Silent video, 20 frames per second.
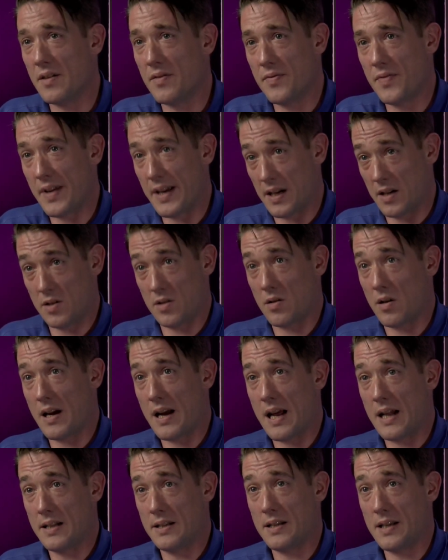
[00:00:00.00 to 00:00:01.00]
of things like
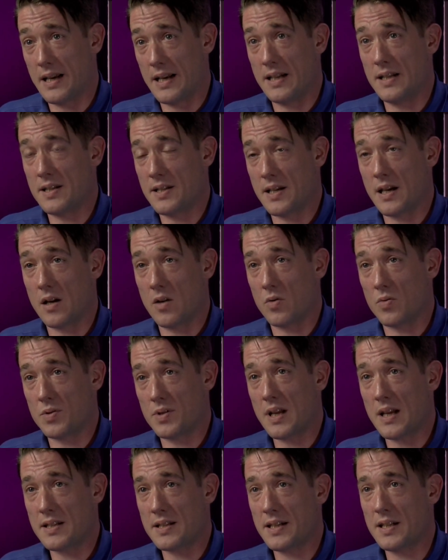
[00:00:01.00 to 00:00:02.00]
incels.
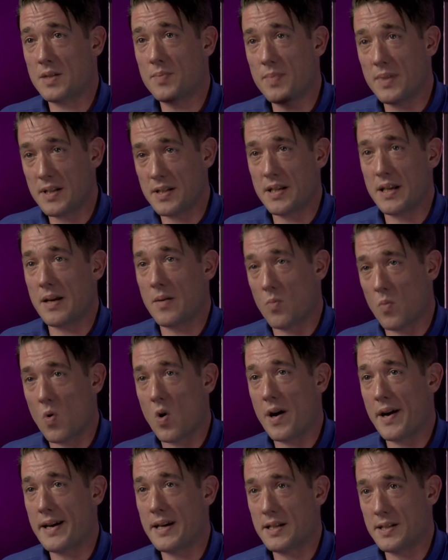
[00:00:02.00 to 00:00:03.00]
That's explicit in
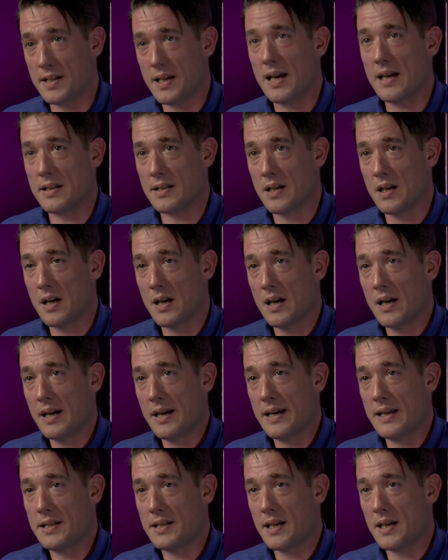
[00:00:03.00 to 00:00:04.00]
what he says.
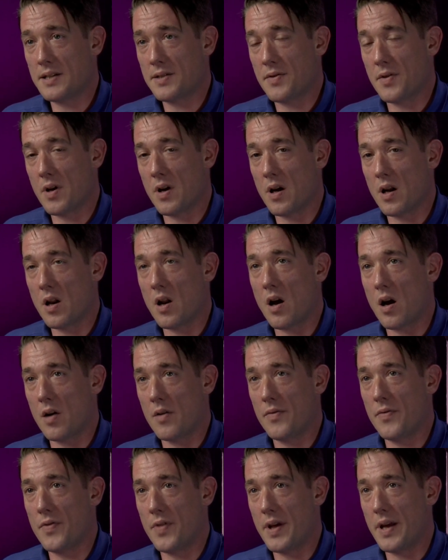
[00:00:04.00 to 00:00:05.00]
He says that a lot
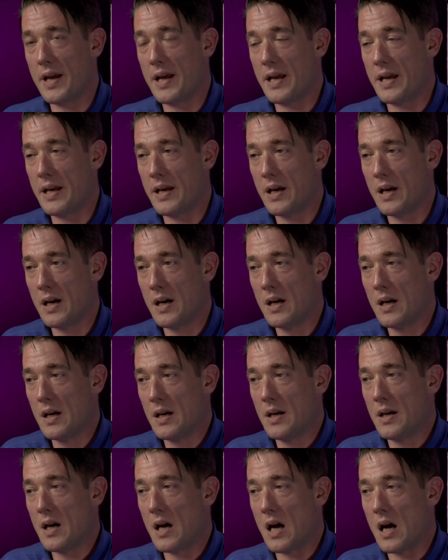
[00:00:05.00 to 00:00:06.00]
of the
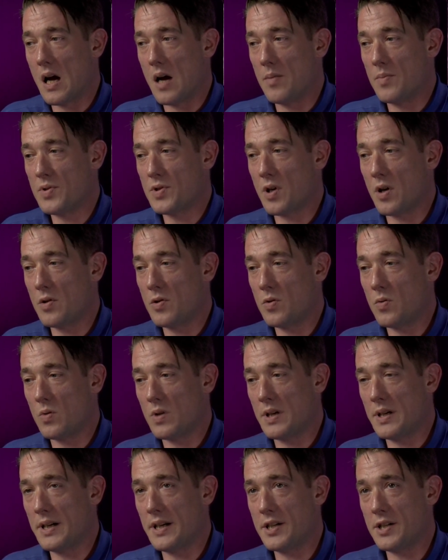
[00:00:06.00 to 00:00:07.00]
social
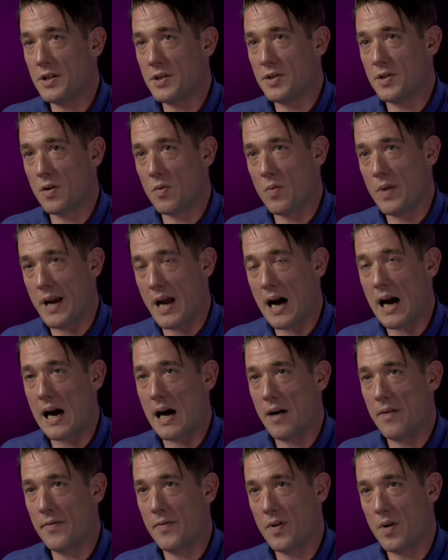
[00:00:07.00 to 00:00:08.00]
conditions that we
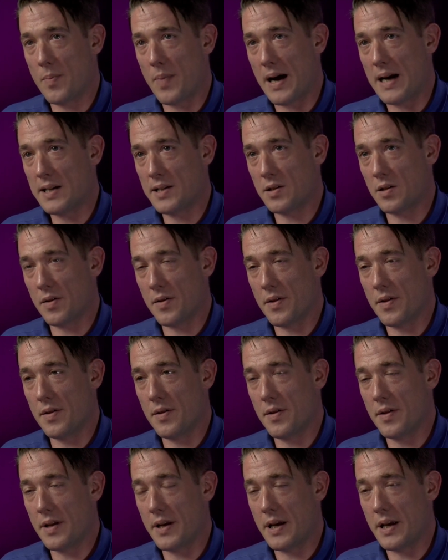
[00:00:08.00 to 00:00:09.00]
have are based
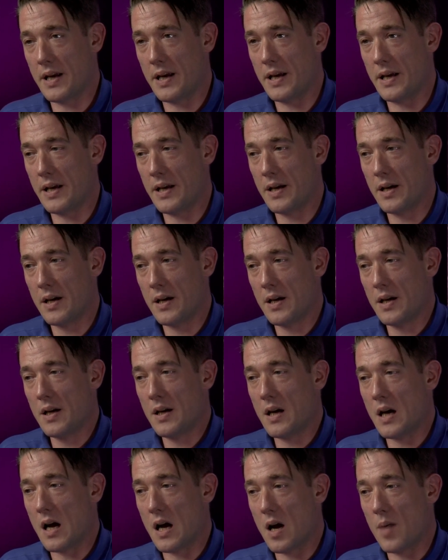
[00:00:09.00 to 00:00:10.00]
on the
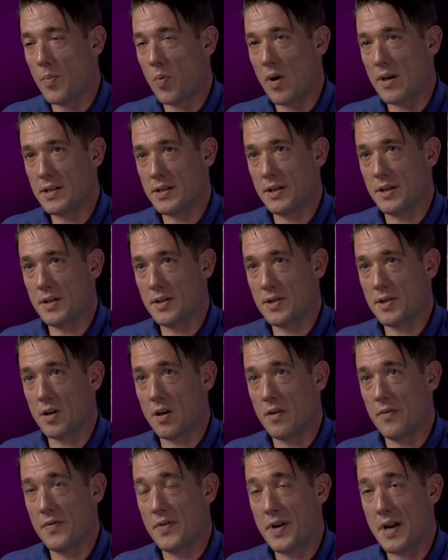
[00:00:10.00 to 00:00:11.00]
presence
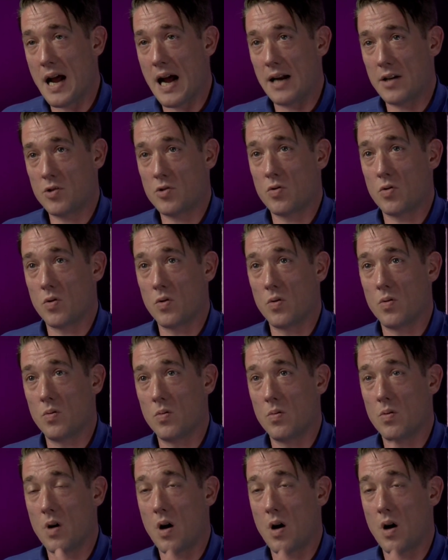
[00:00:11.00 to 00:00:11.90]
of natural